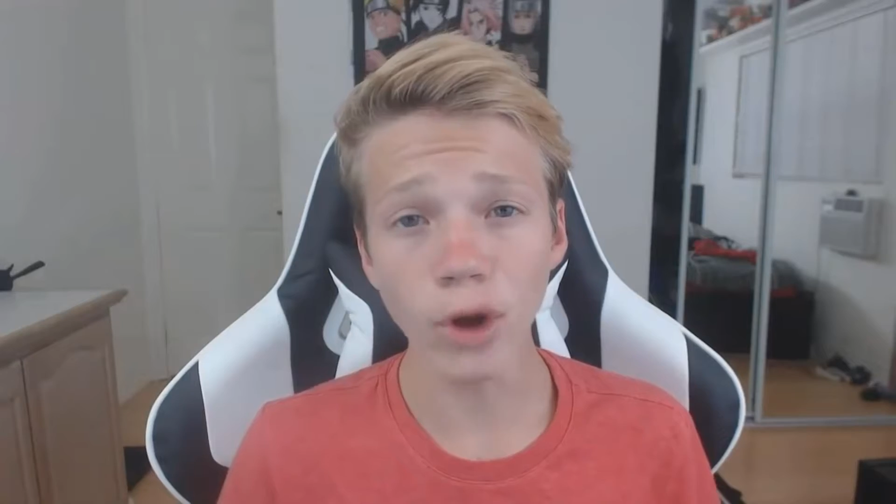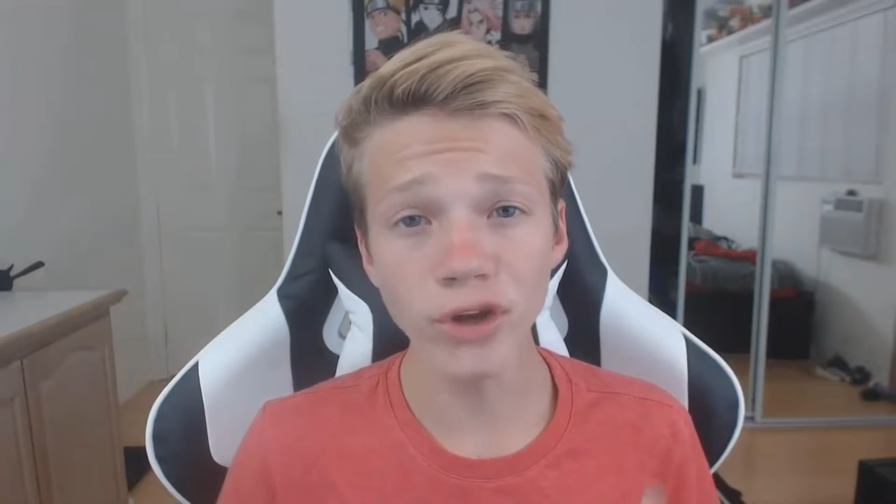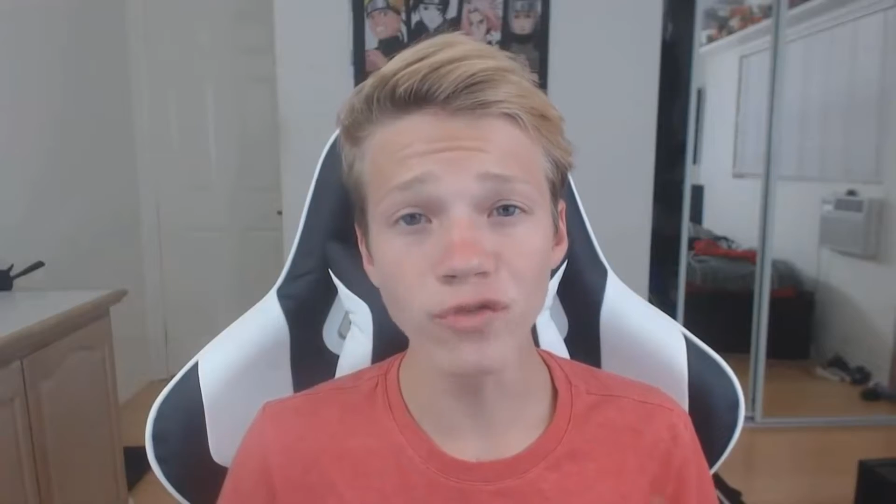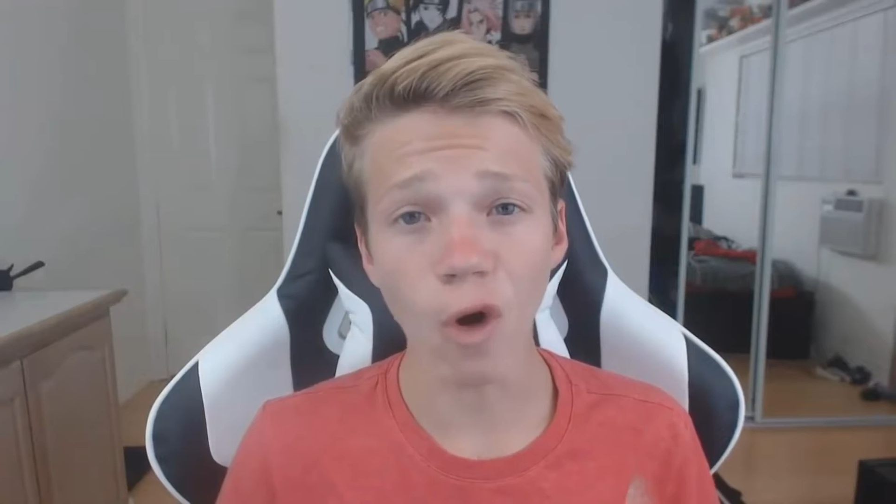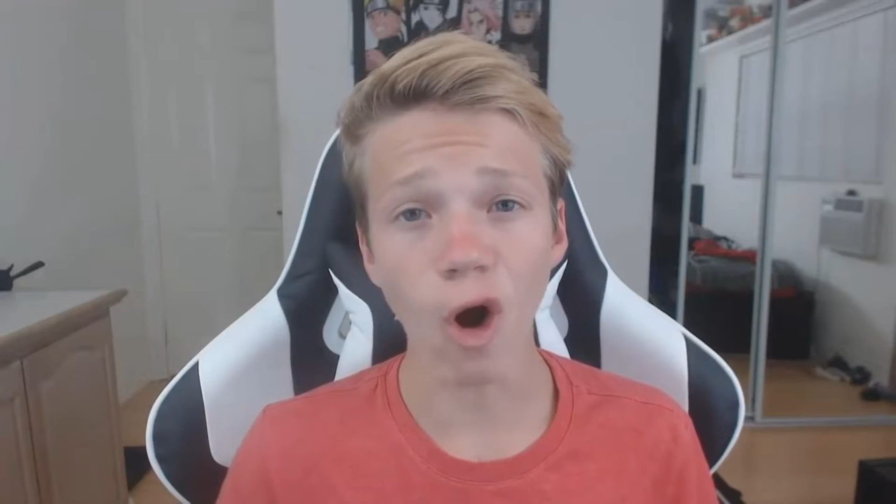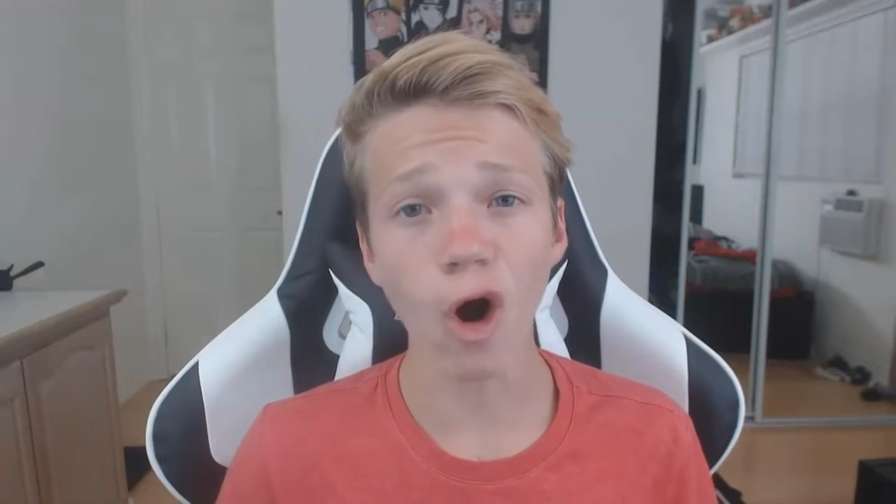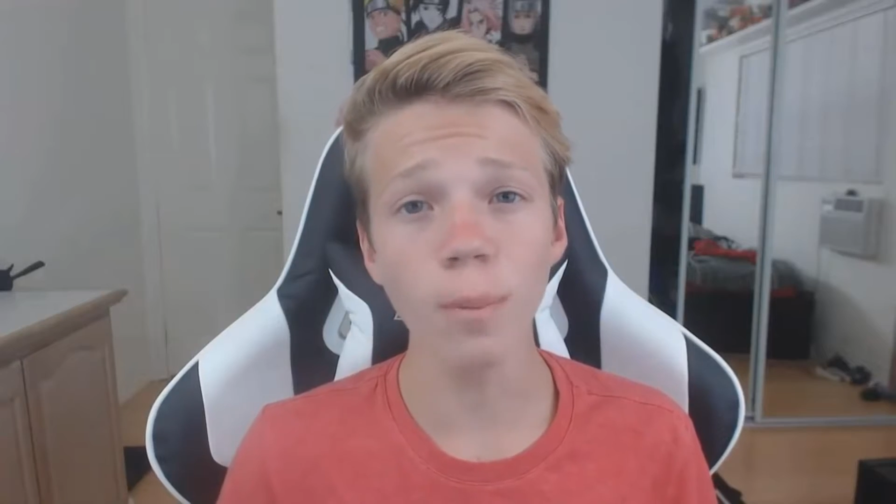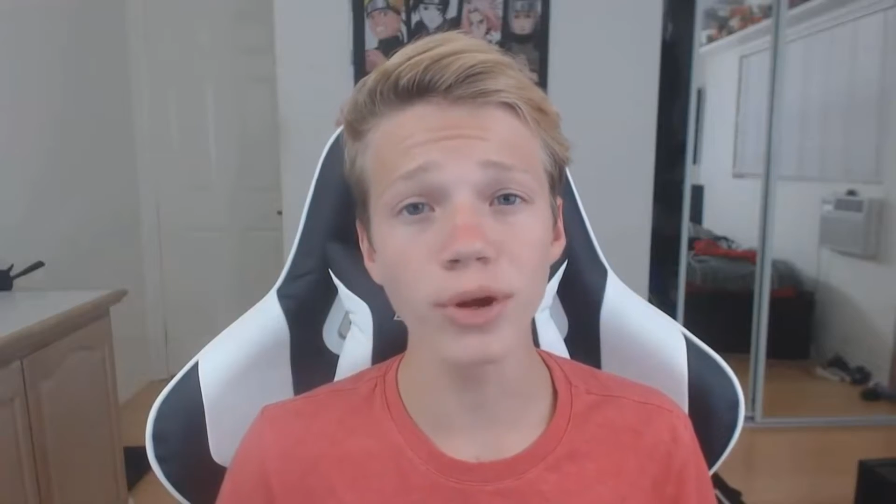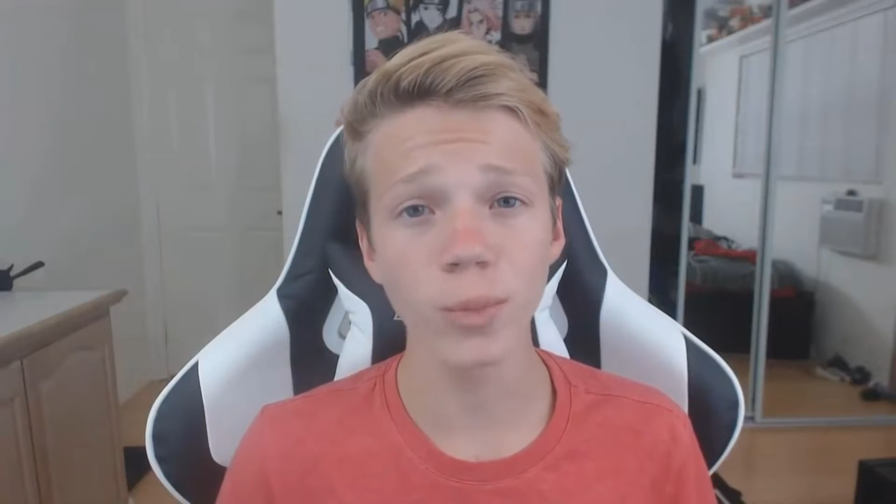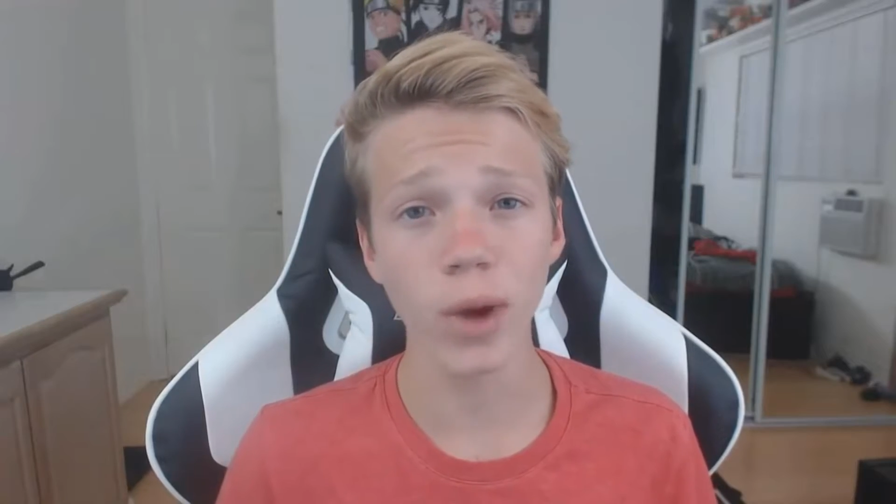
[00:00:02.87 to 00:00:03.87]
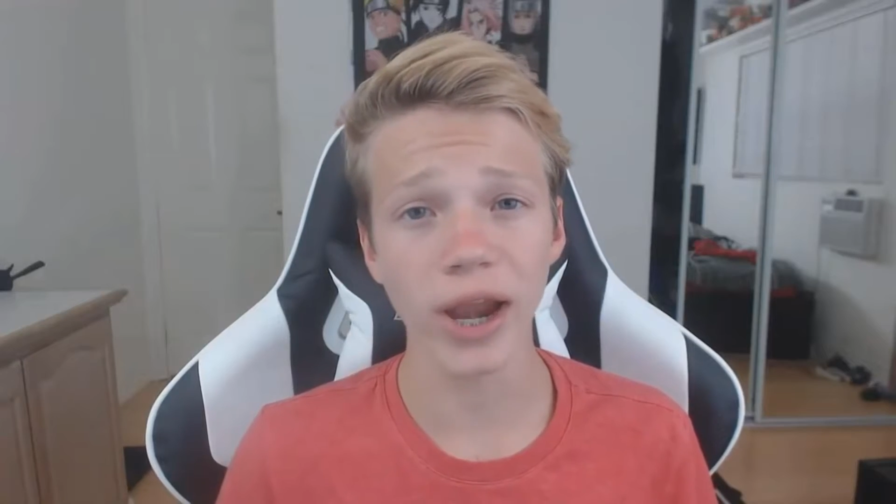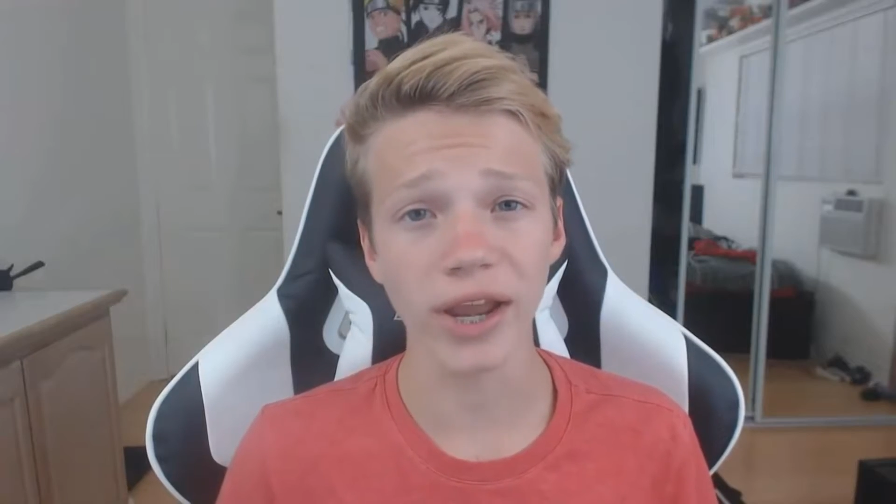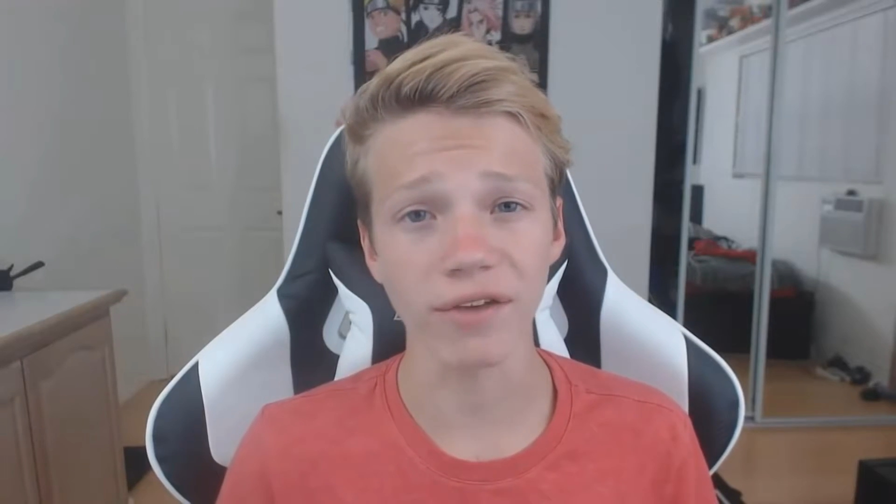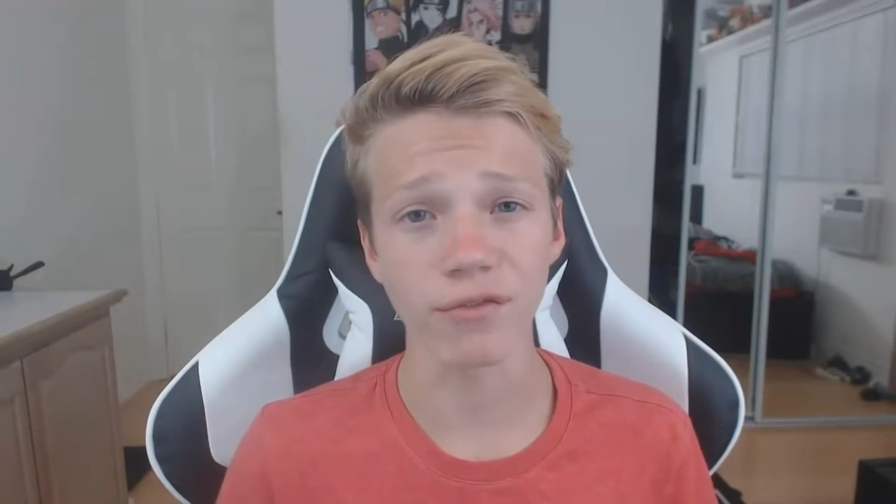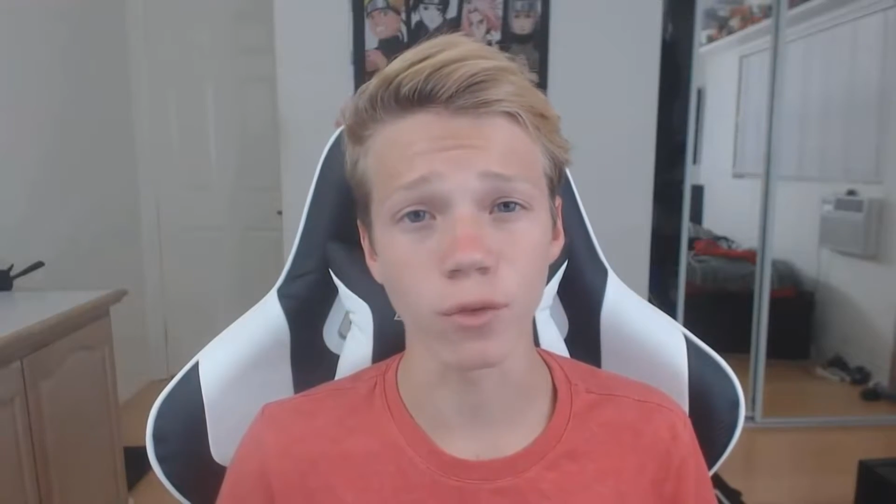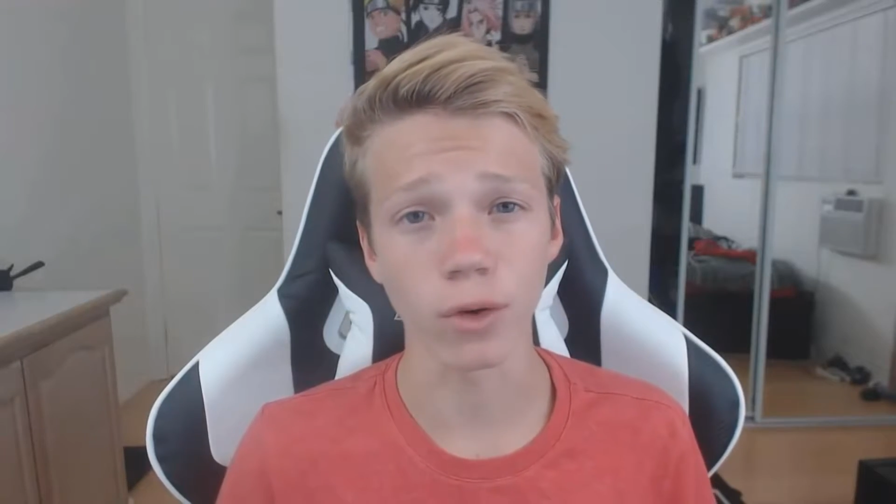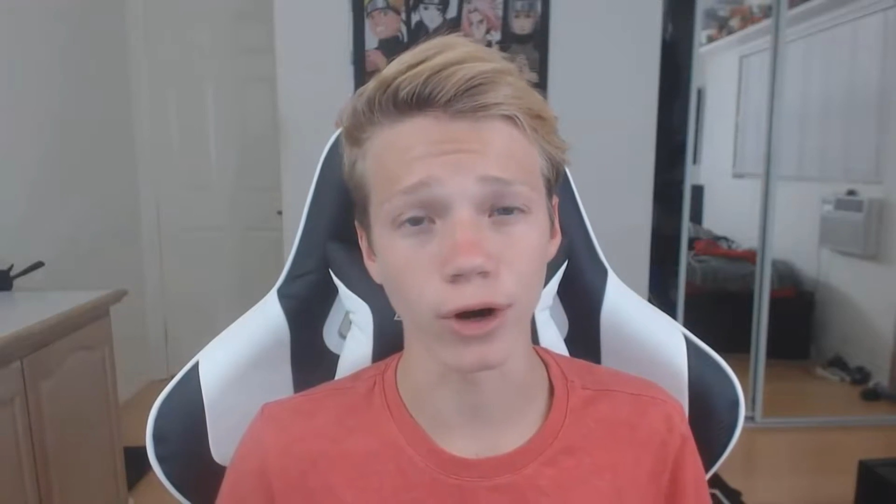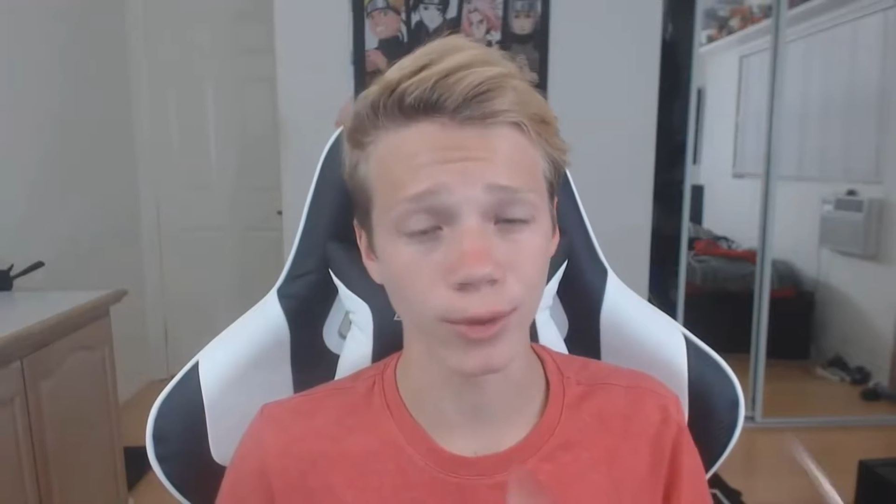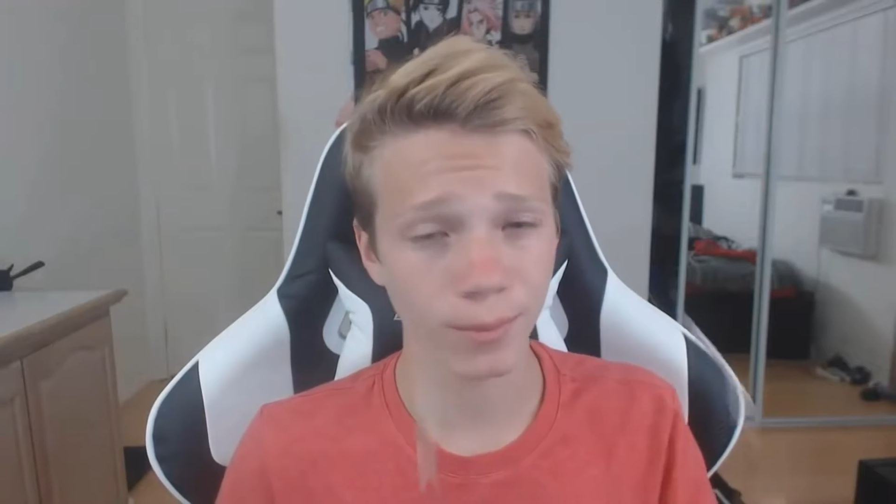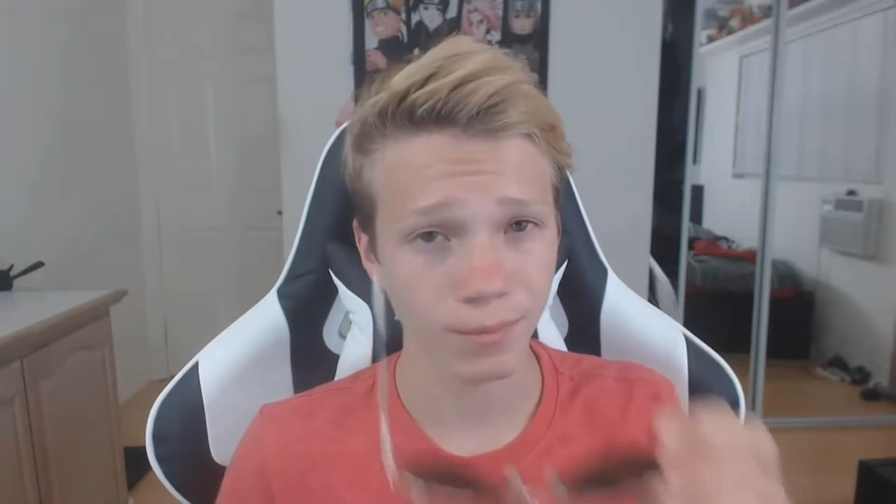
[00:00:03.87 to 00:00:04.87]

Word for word: What you've all been waiting for,